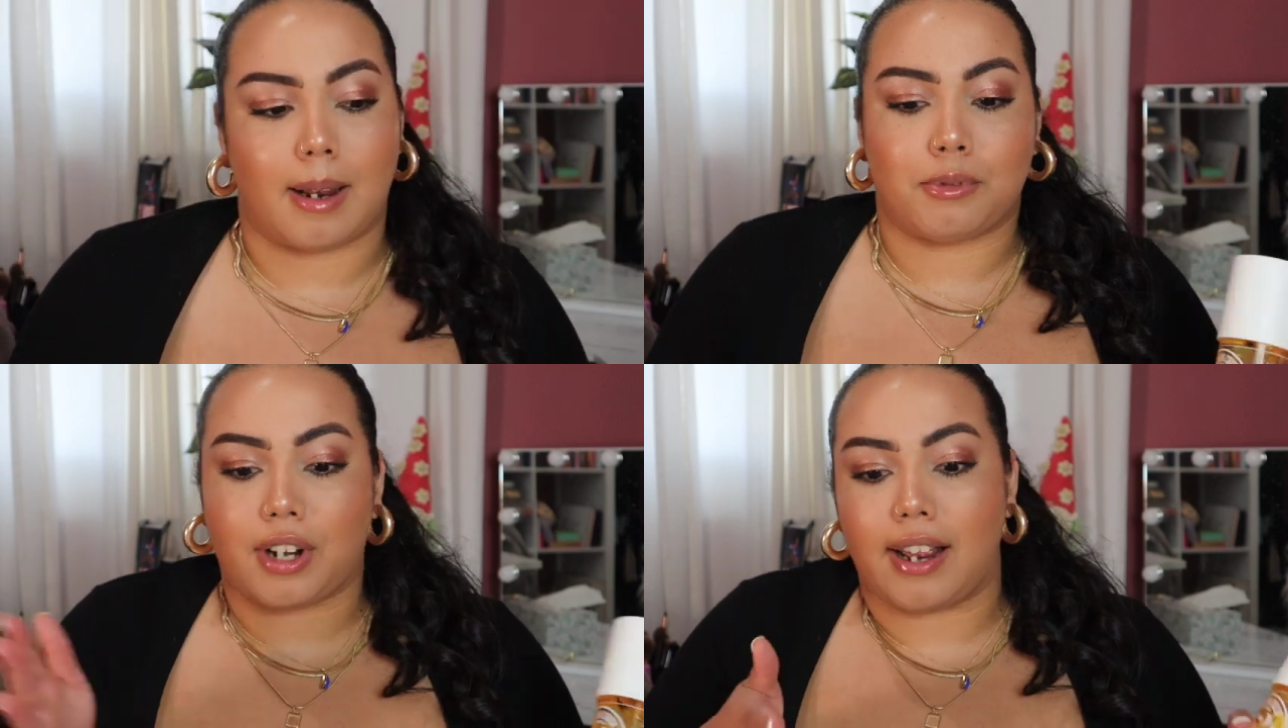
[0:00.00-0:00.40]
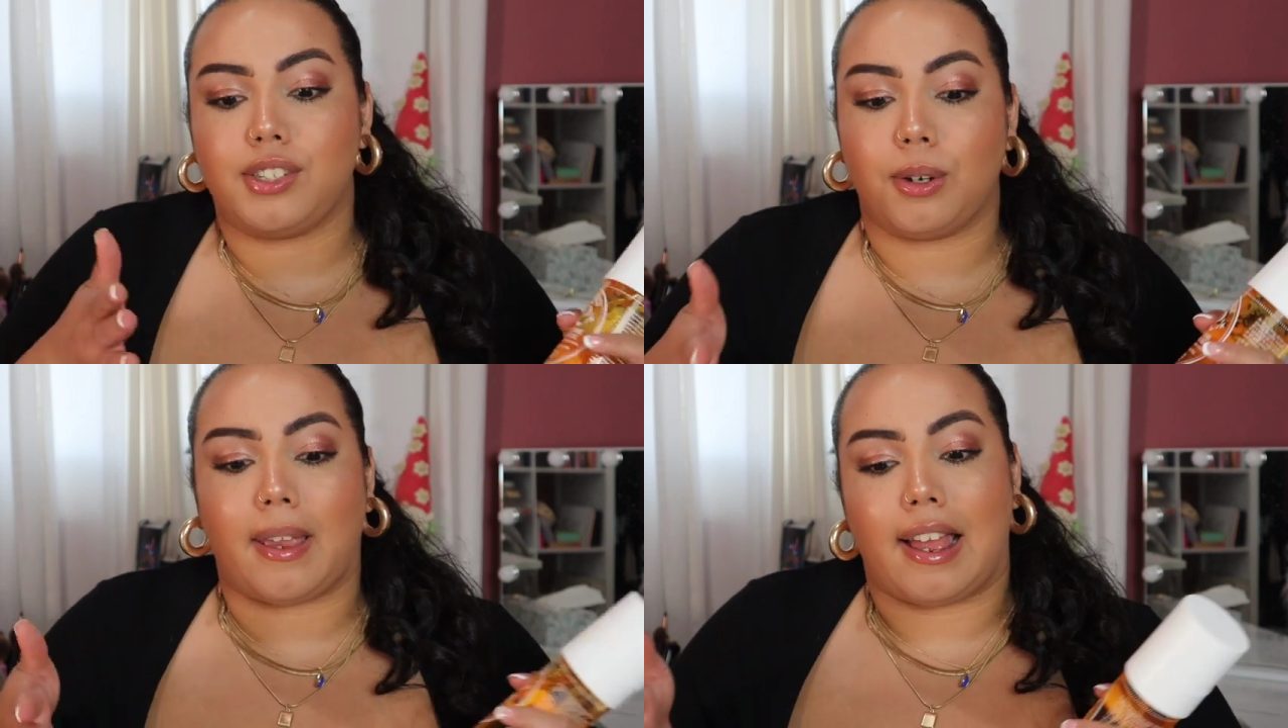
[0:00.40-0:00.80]
I'm trying
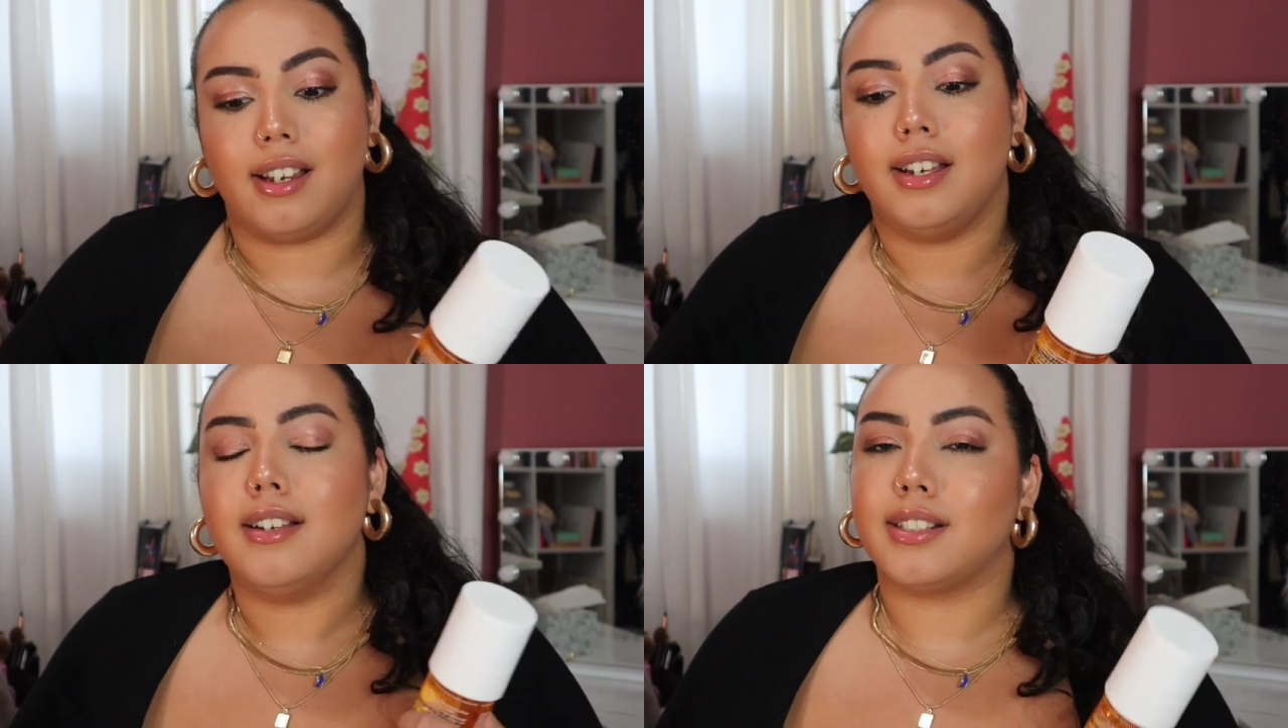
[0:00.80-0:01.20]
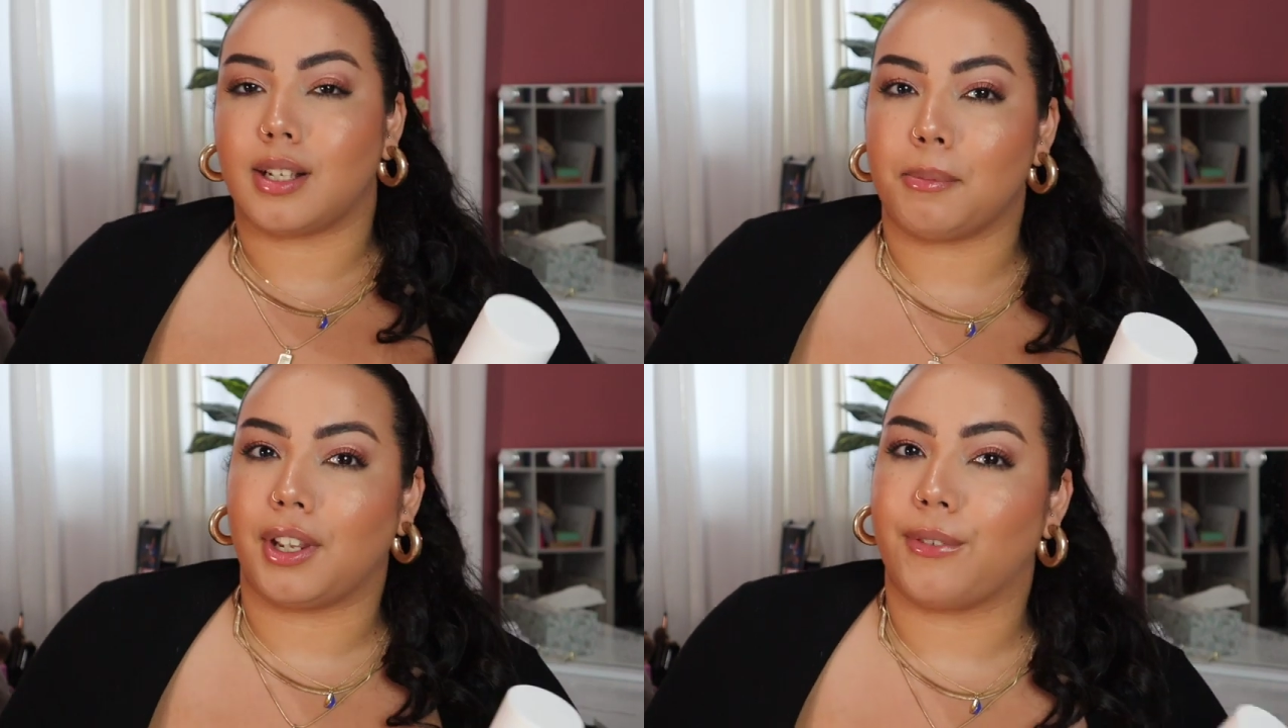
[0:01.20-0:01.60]
to get
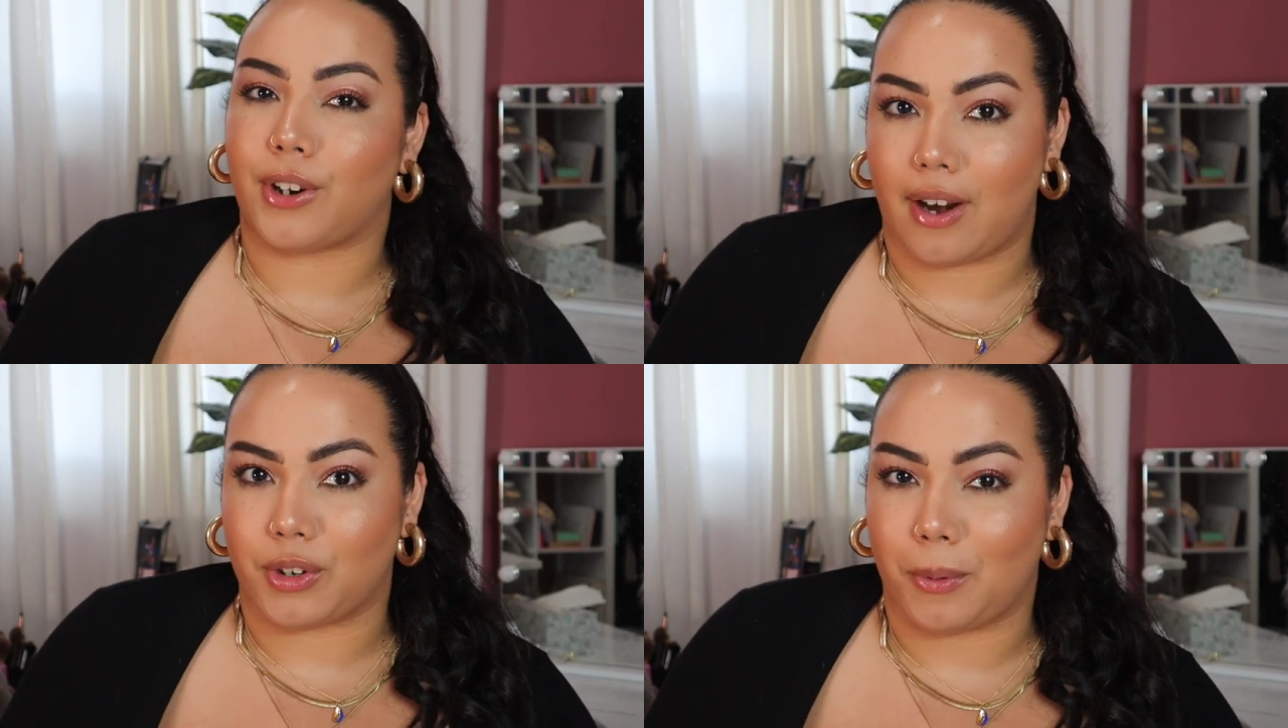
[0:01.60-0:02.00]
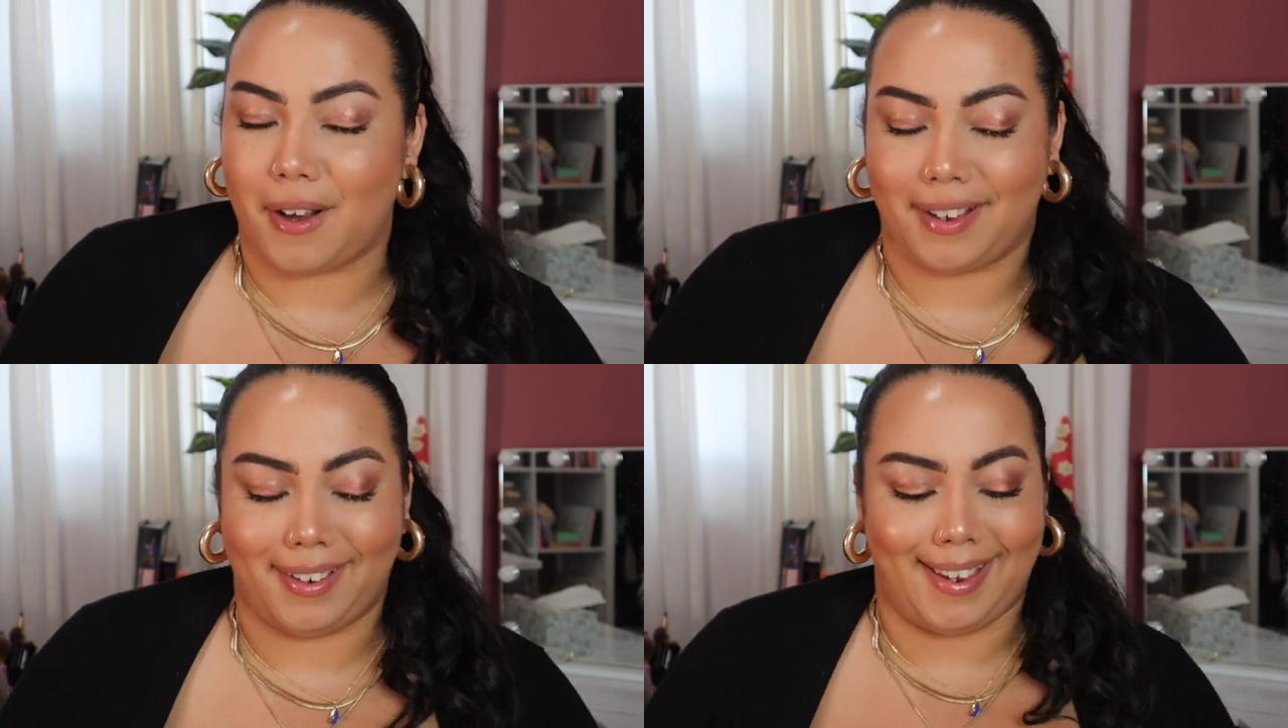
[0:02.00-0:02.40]
something for
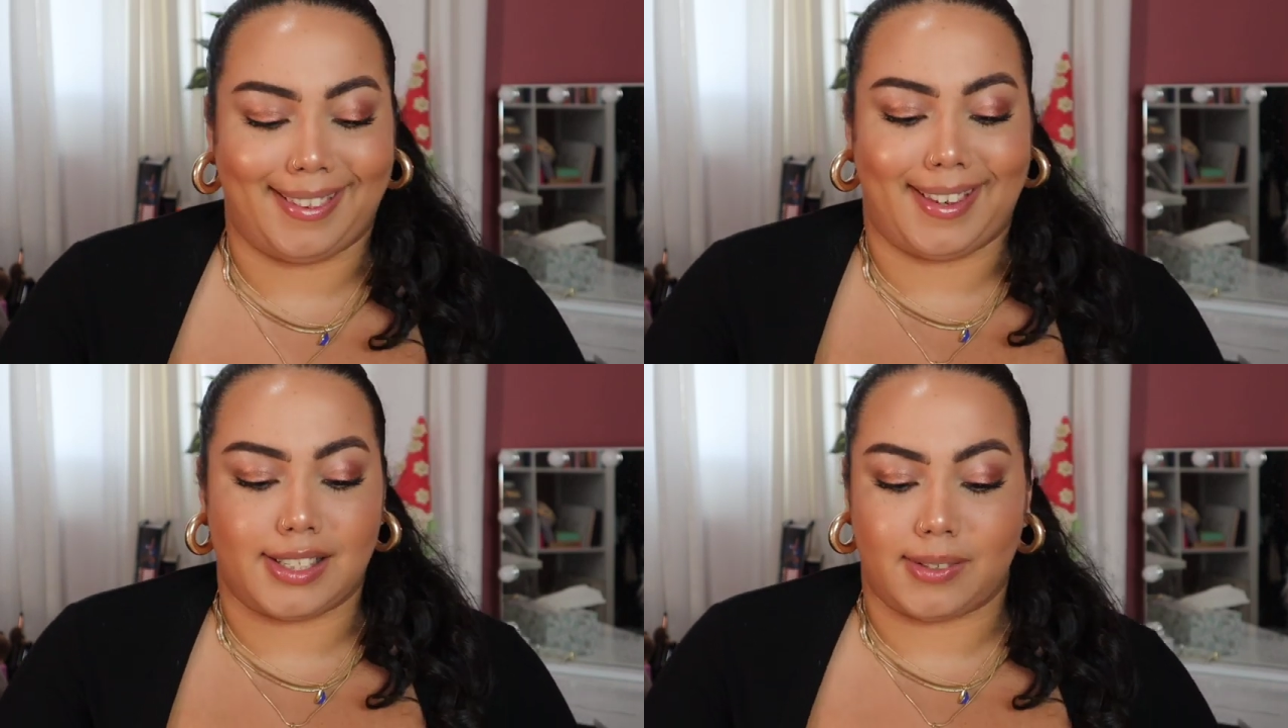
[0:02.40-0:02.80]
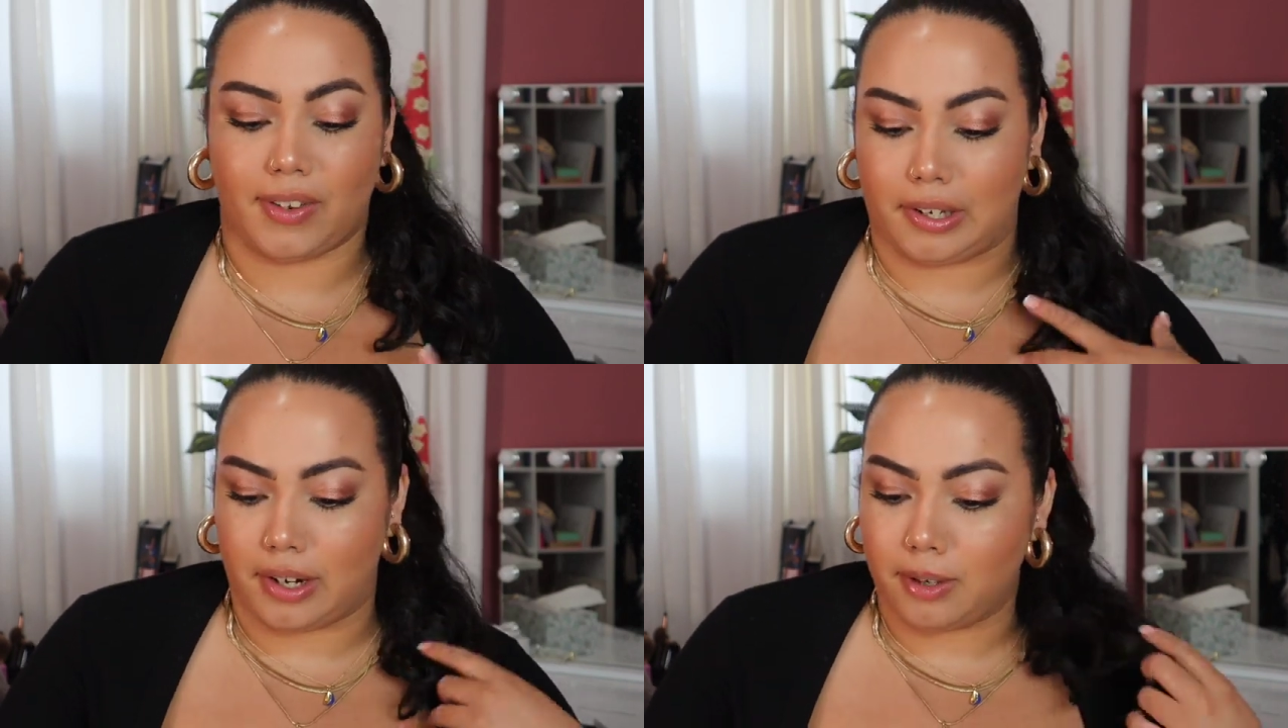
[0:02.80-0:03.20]
everyone in this
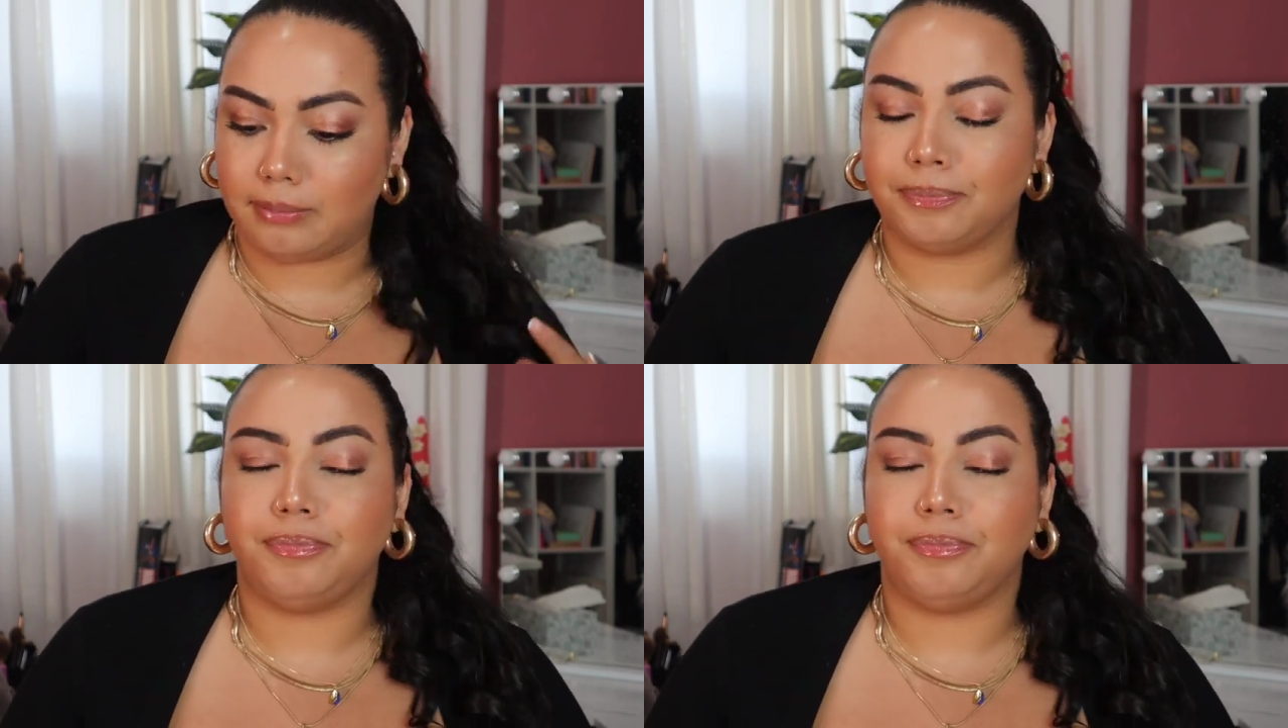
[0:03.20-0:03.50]
video.